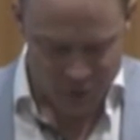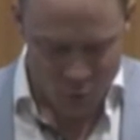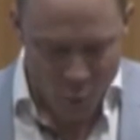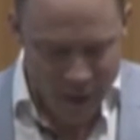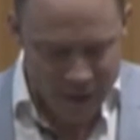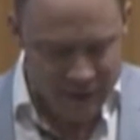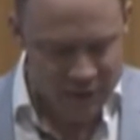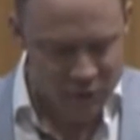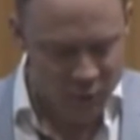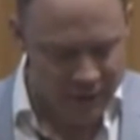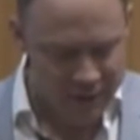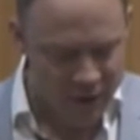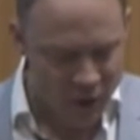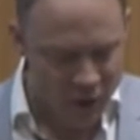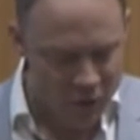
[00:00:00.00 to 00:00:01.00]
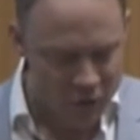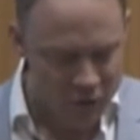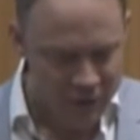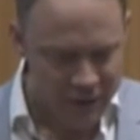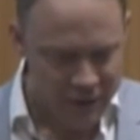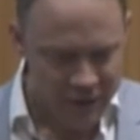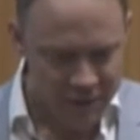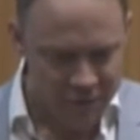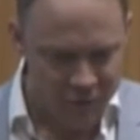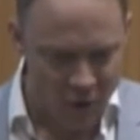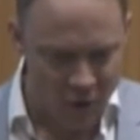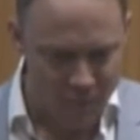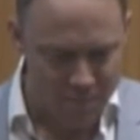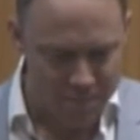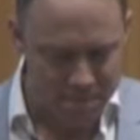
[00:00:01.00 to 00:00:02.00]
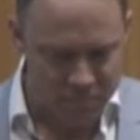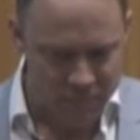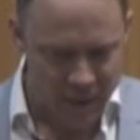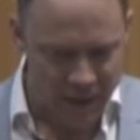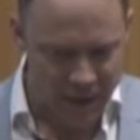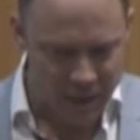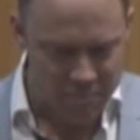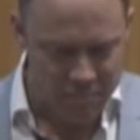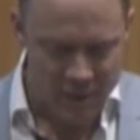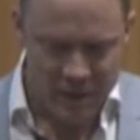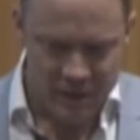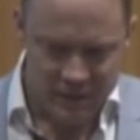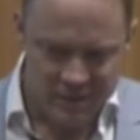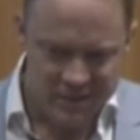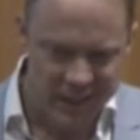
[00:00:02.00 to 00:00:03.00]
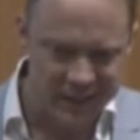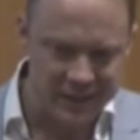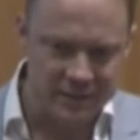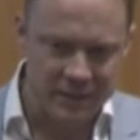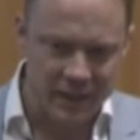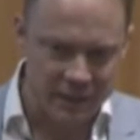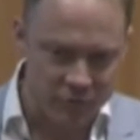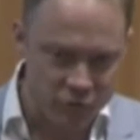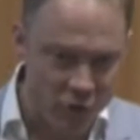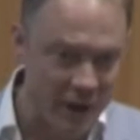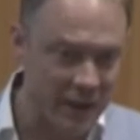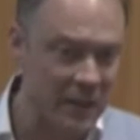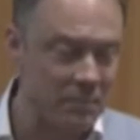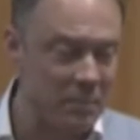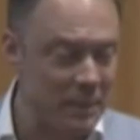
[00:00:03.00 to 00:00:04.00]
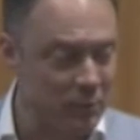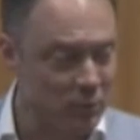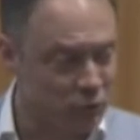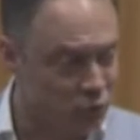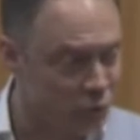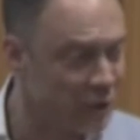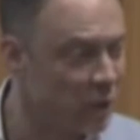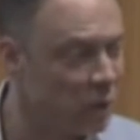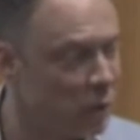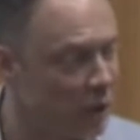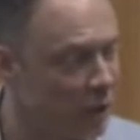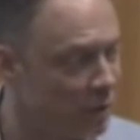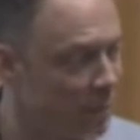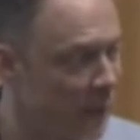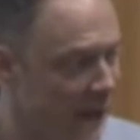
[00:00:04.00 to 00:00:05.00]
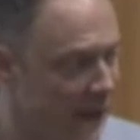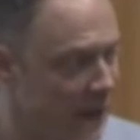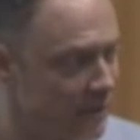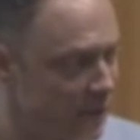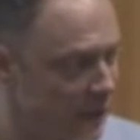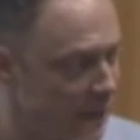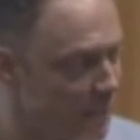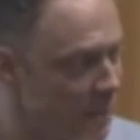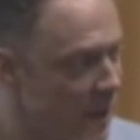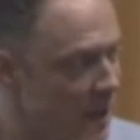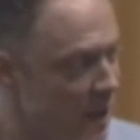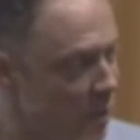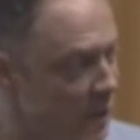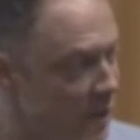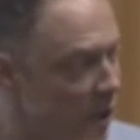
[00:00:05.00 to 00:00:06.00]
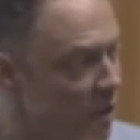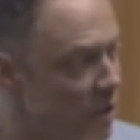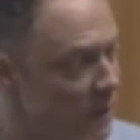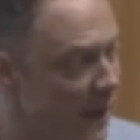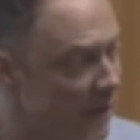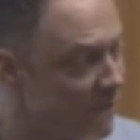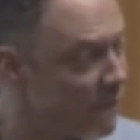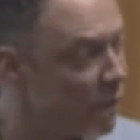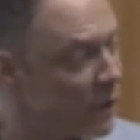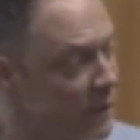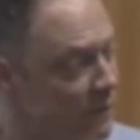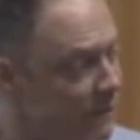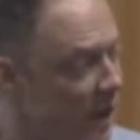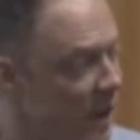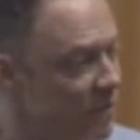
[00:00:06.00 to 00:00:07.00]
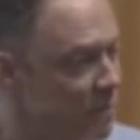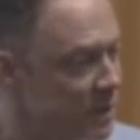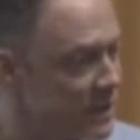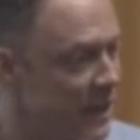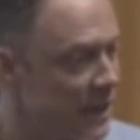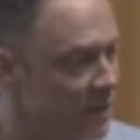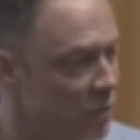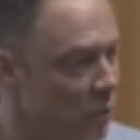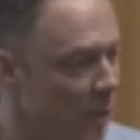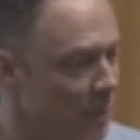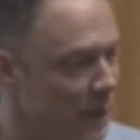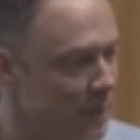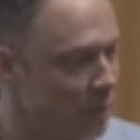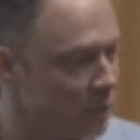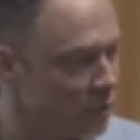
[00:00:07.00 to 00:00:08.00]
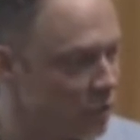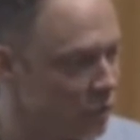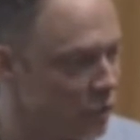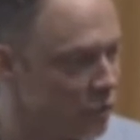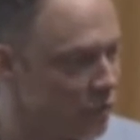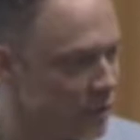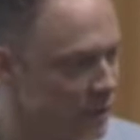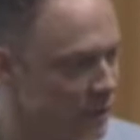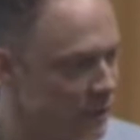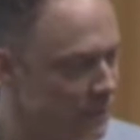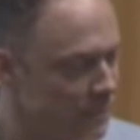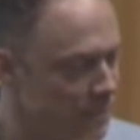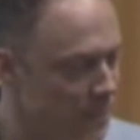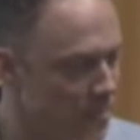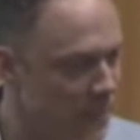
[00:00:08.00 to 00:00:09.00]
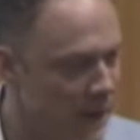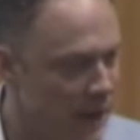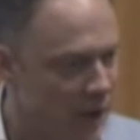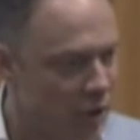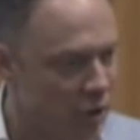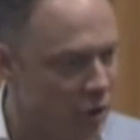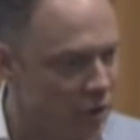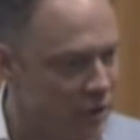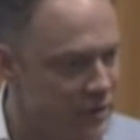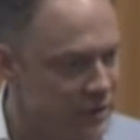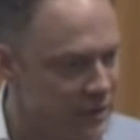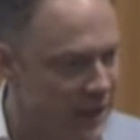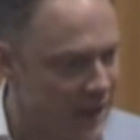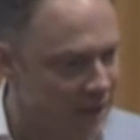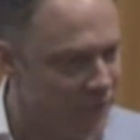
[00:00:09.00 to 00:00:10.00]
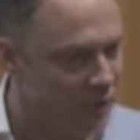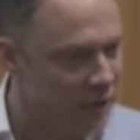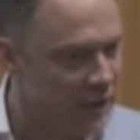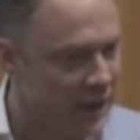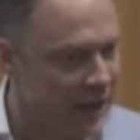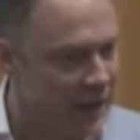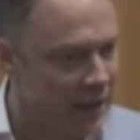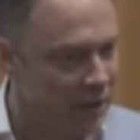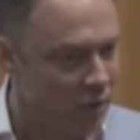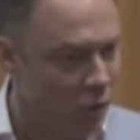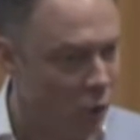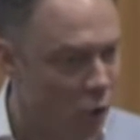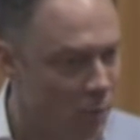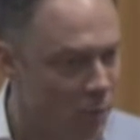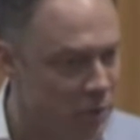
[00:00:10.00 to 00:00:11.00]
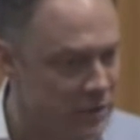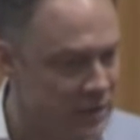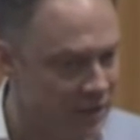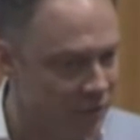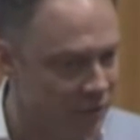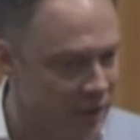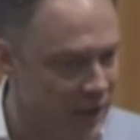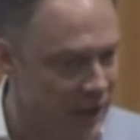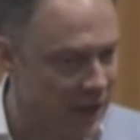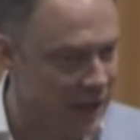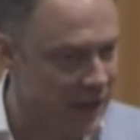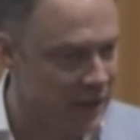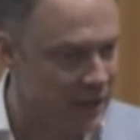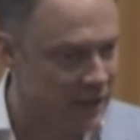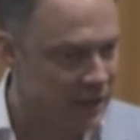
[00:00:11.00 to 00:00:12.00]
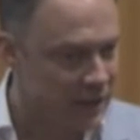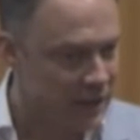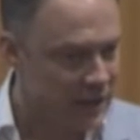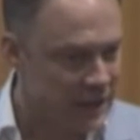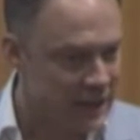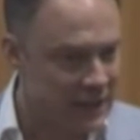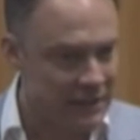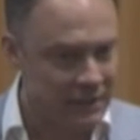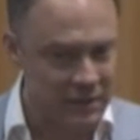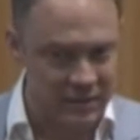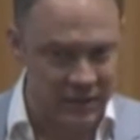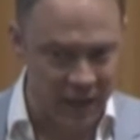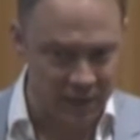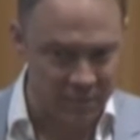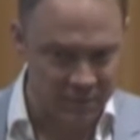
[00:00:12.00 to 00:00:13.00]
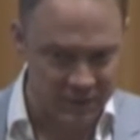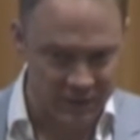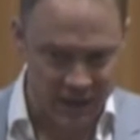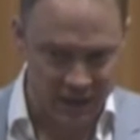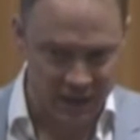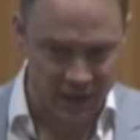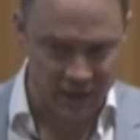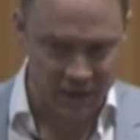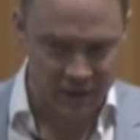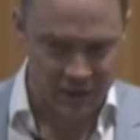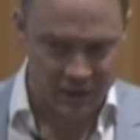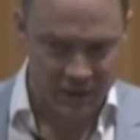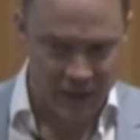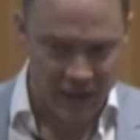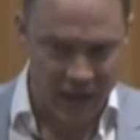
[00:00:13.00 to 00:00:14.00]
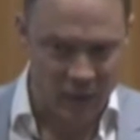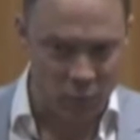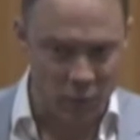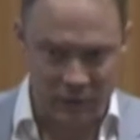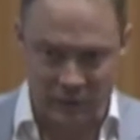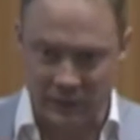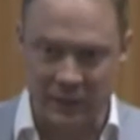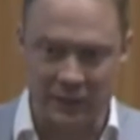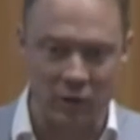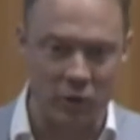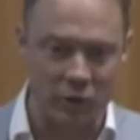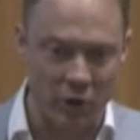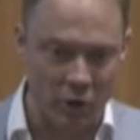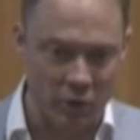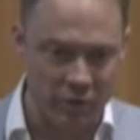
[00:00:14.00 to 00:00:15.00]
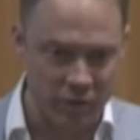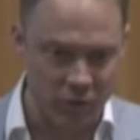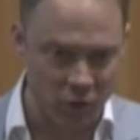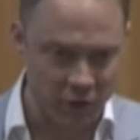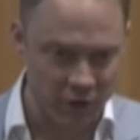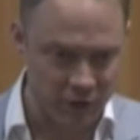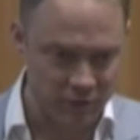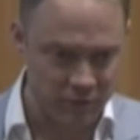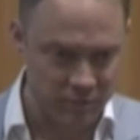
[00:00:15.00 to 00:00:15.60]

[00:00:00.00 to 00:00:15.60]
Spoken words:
So one is we know from studies kind of tracking people's real-world behavior, we know that about 45% of what people do occurs every day or almost every day in the same setting and with little or no thought.